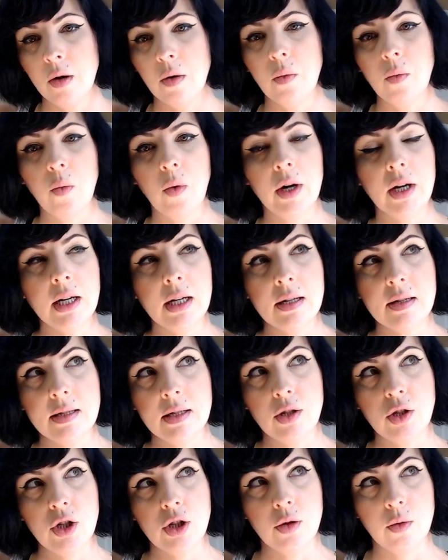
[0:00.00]
what it is
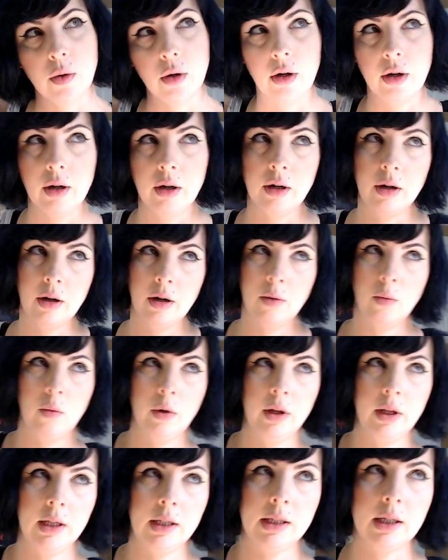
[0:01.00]
that you're
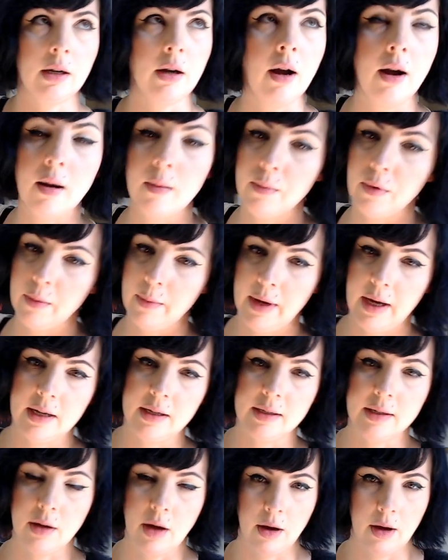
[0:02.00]
willing to compromise
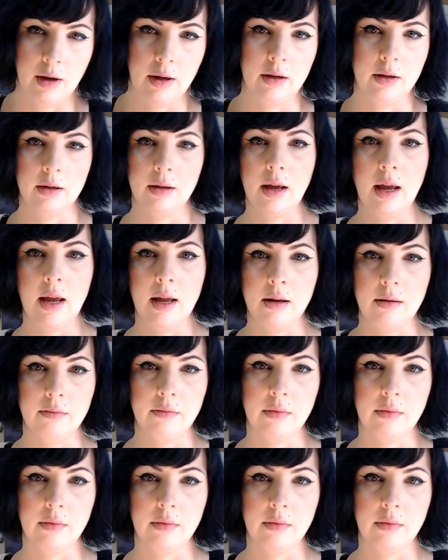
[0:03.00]
on, and,